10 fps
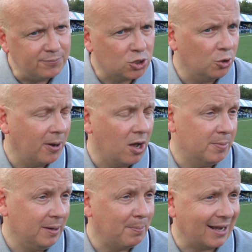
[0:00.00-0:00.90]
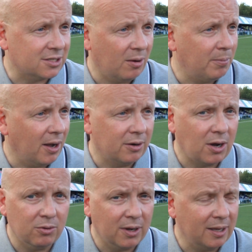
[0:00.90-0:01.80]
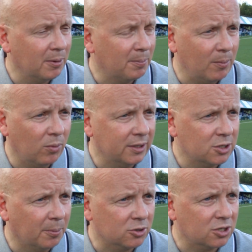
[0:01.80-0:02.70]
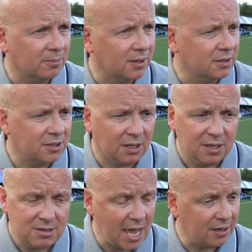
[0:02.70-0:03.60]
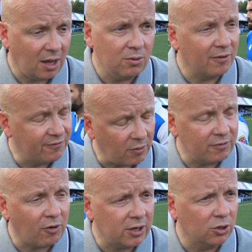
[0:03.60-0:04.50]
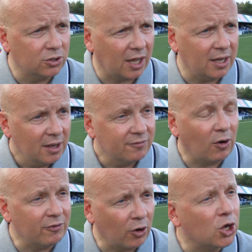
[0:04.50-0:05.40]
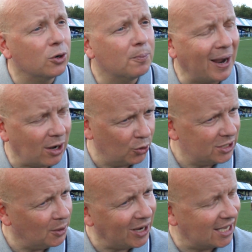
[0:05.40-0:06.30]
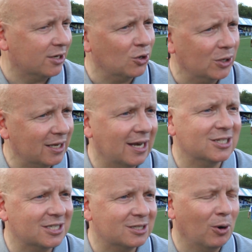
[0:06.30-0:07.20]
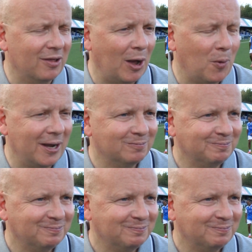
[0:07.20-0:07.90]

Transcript: superbly backed up by our goalkeeper Ben Winterbottom. And a very, very good day, very, very good Bank Holiday weekend, Ollie, let's put it that way.